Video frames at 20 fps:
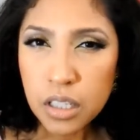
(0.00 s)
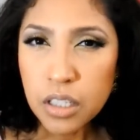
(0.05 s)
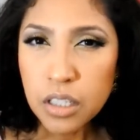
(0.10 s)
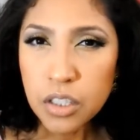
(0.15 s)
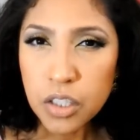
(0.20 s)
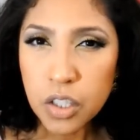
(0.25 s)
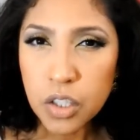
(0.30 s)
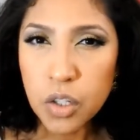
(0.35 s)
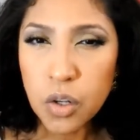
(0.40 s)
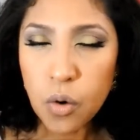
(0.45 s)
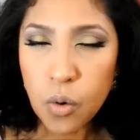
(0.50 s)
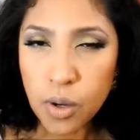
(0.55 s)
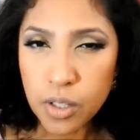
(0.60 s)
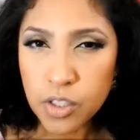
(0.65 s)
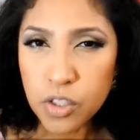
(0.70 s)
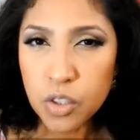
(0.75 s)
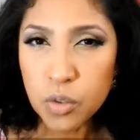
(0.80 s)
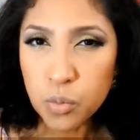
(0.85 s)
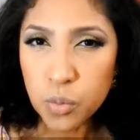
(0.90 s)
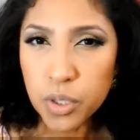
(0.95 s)
you know,
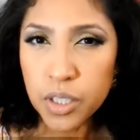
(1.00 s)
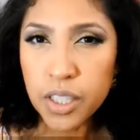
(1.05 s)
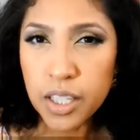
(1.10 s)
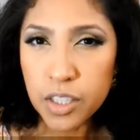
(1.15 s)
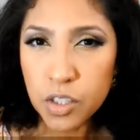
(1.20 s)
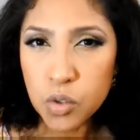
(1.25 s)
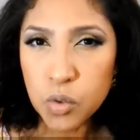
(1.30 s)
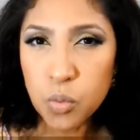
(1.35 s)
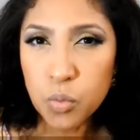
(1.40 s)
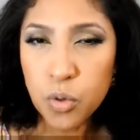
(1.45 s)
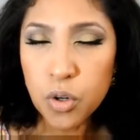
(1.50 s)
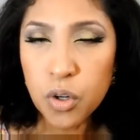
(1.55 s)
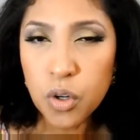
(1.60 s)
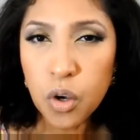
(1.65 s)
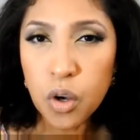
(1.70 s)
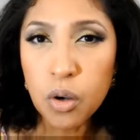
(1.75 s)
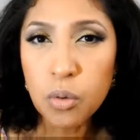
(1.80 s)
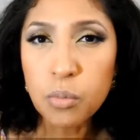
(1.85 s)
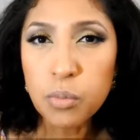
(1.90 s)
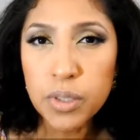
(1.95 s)
until we get to more
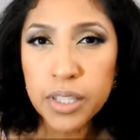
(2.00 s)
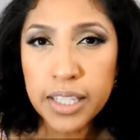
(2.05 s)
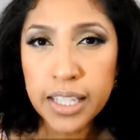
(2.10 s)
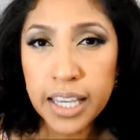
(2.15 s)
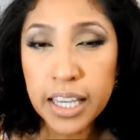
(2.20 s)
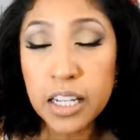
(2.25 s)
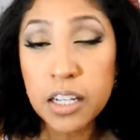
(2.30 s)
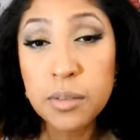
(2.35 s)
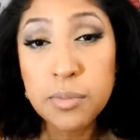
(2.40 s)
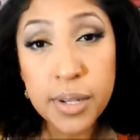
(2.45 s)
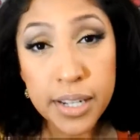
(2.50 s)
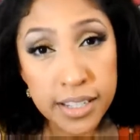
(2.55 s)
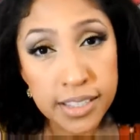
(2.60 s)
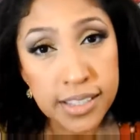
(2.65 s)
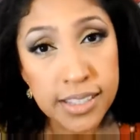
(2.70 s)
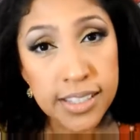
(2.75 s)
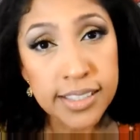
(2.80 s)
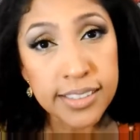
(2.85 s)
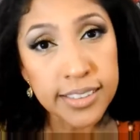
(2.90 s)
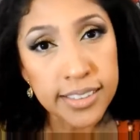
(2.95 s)
complicated but
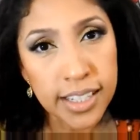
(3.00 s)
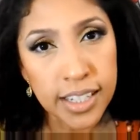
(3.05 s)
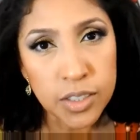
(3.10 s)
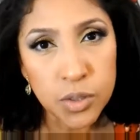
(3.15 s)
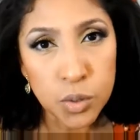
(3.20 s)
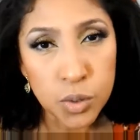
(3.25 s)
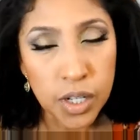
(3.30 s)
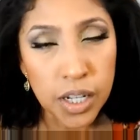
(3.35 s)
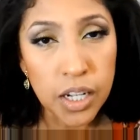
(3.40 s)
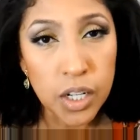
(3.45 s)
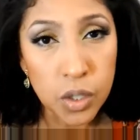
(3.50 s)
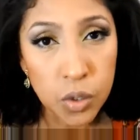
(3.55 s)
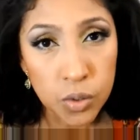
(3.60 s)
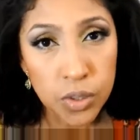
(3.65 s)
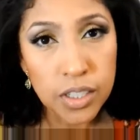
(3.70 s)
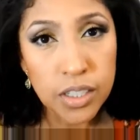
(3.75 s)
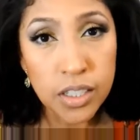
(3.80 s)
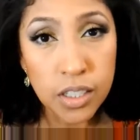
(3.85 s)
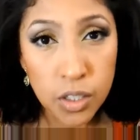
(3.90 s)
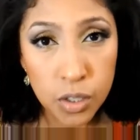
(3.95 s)
still natural
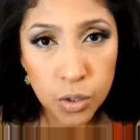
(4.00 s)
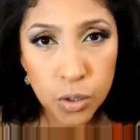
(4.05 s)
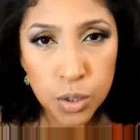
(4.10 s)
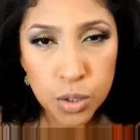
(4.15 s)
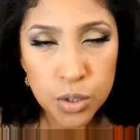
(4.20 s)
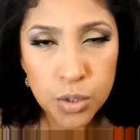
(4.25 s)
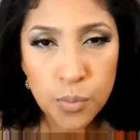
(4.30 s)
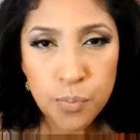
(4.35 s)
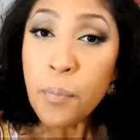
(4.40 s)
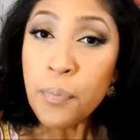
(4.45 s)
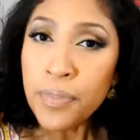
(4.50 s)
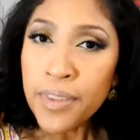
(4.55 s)
looking looks.